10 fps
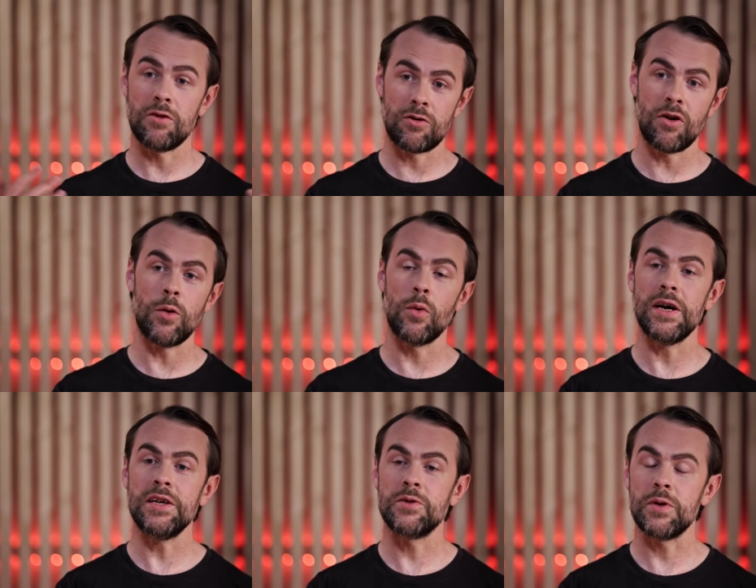They're a great
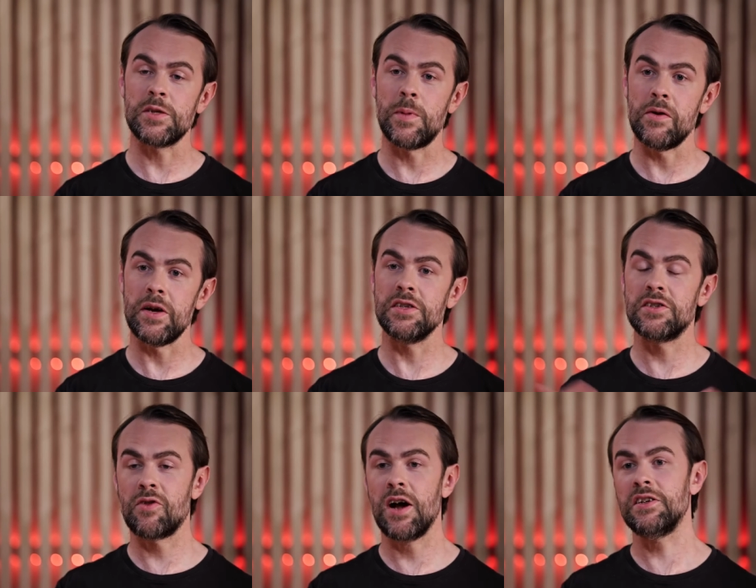way to experience
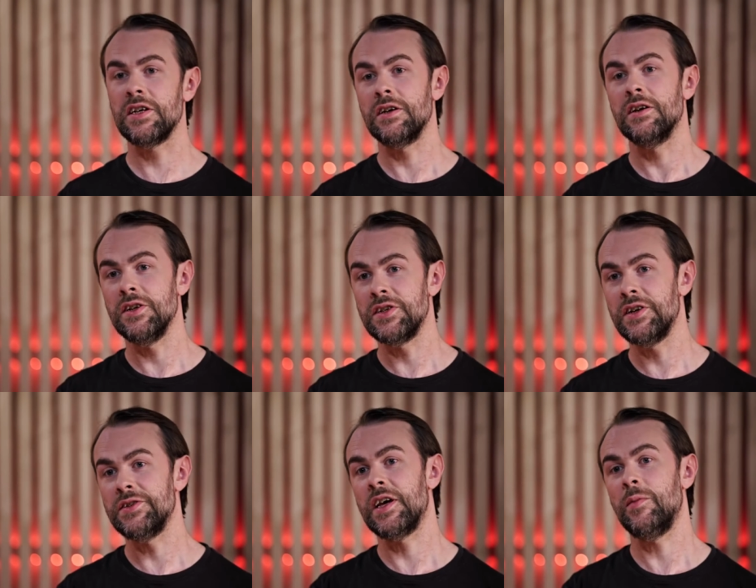scratching and
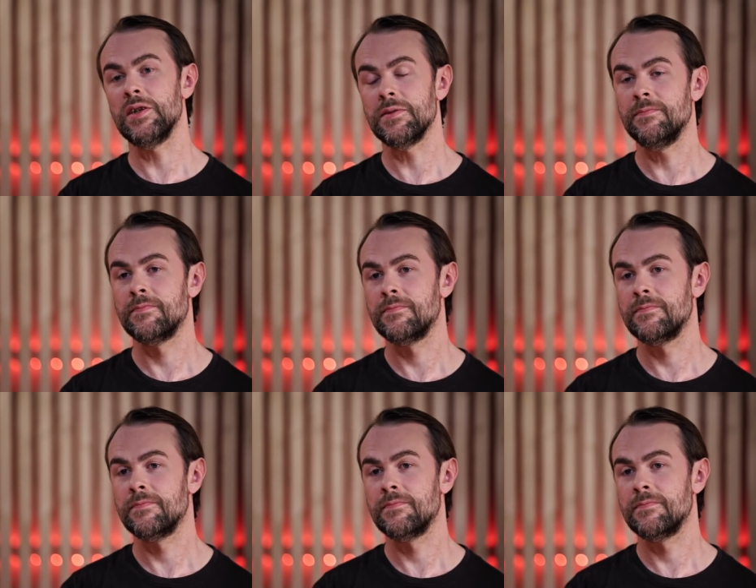turntablism.